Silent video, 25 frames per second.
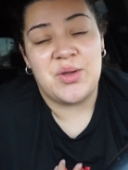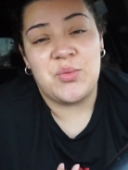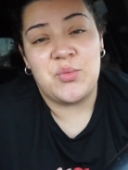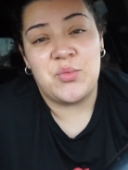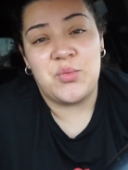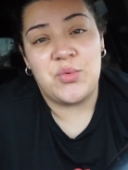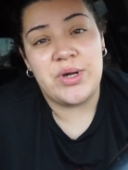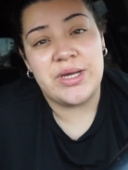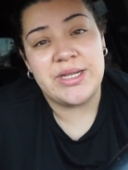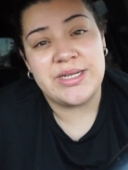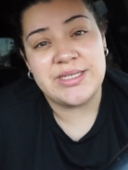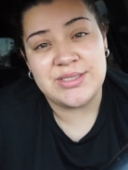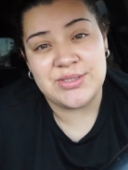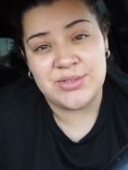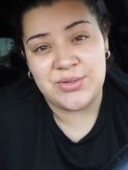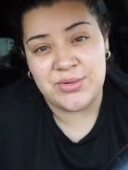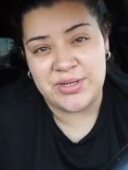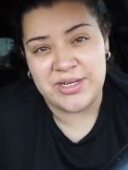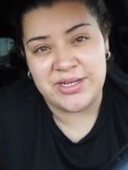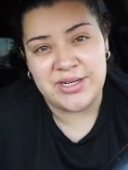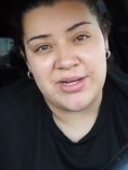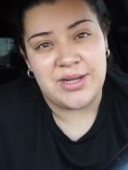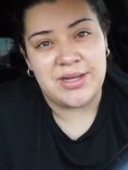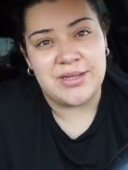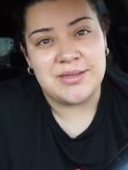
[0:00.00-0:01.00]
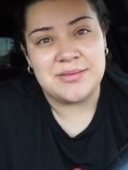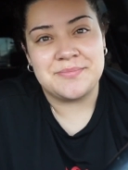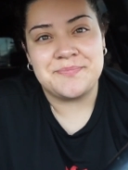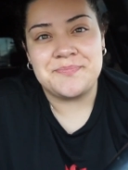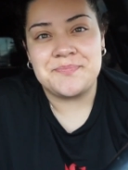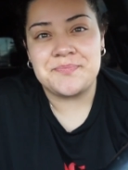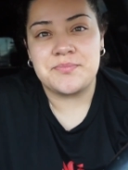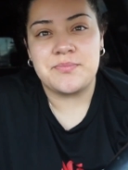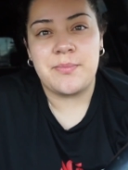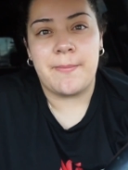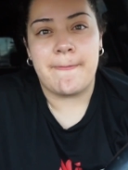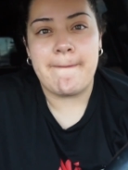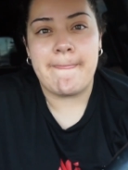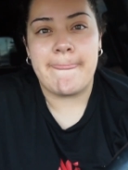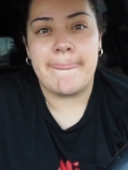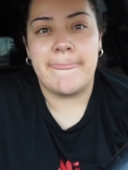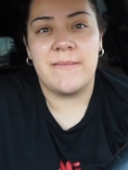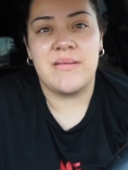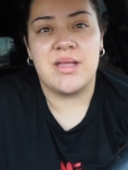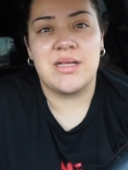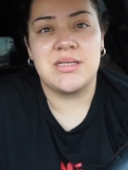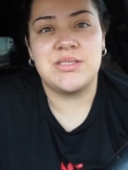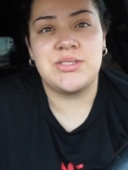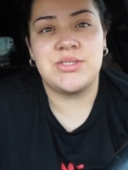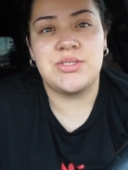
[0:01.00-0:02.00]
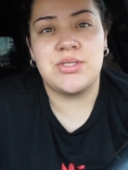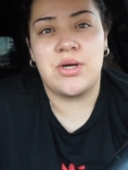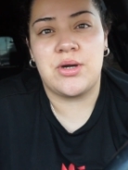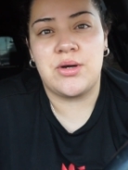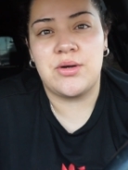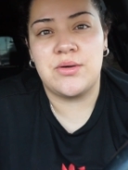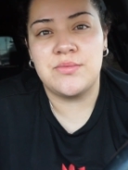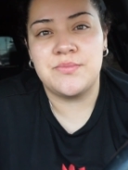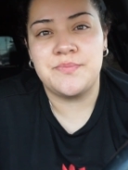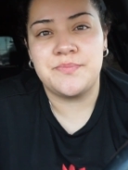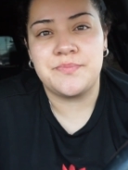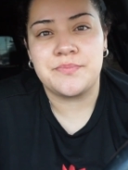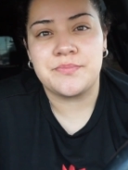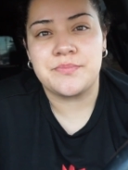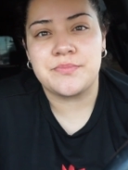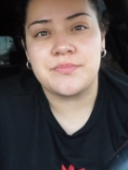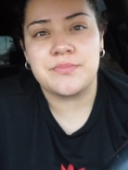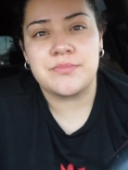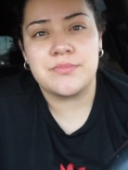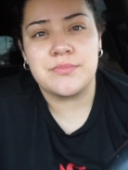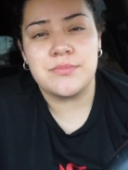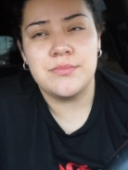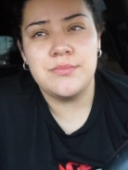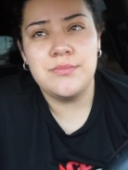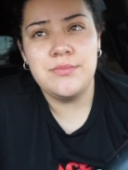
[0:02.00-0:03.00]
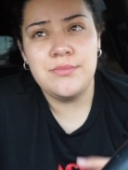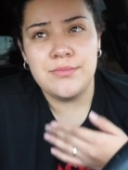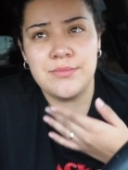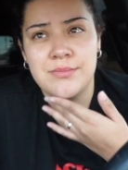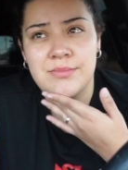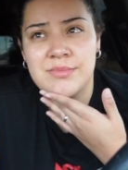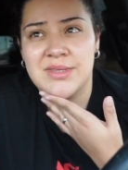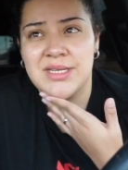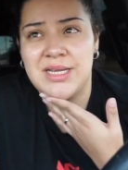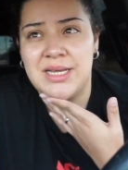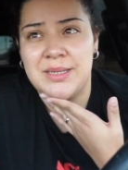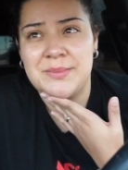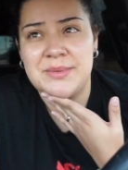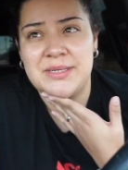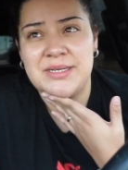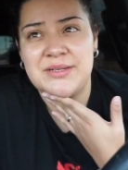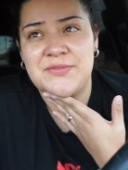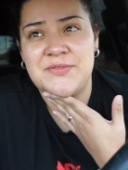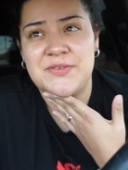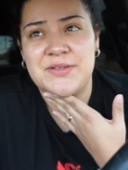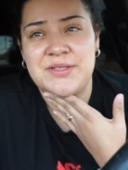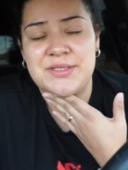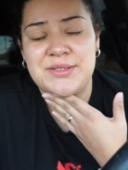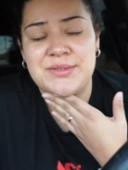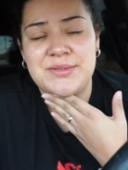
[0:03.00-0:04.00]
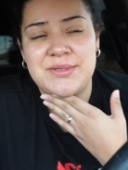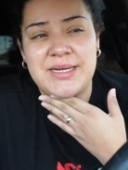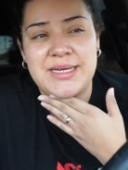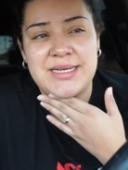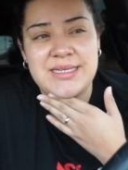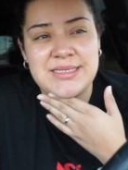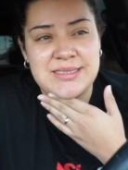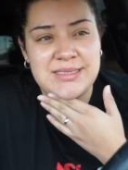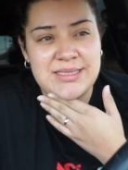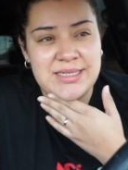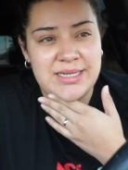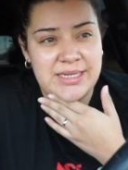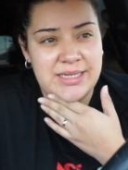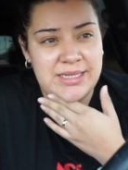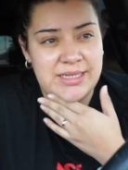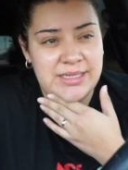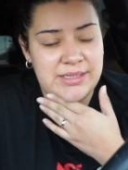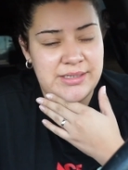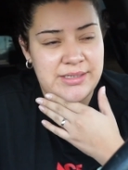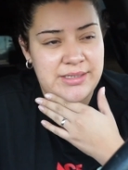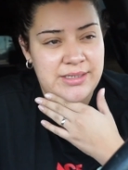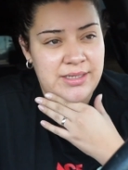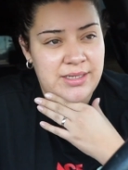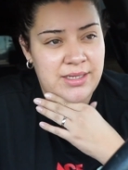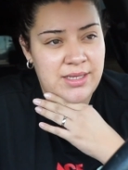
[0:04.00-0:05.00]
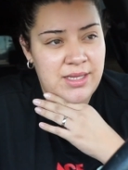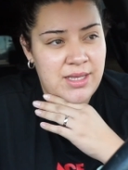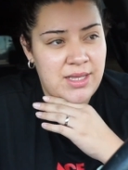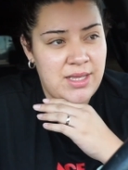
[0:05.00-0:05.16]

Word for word: what is going on. So I'm gonna fill you guys in.